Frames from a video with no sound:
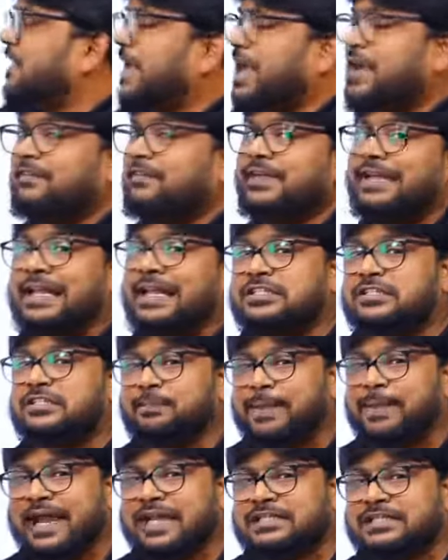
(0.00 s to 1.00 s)
Evidence
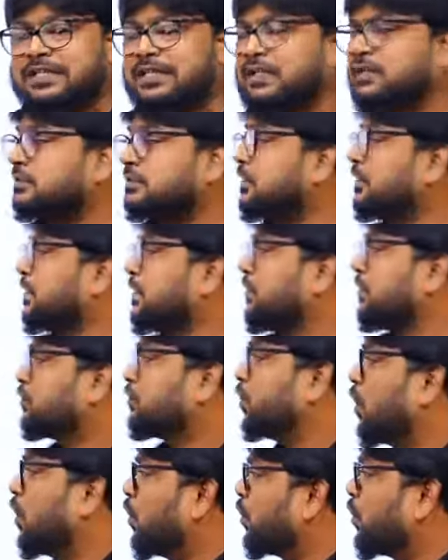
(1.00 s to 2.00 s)
based.
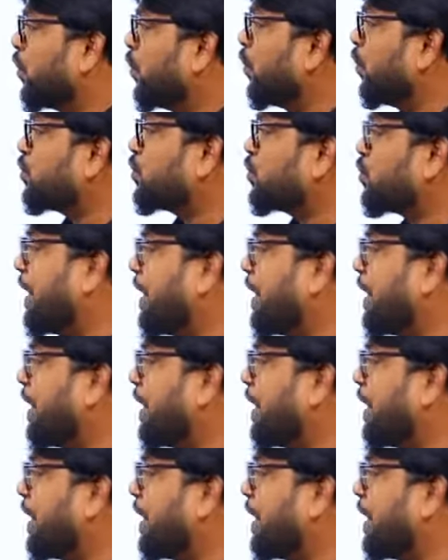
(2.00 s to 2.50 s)
So you should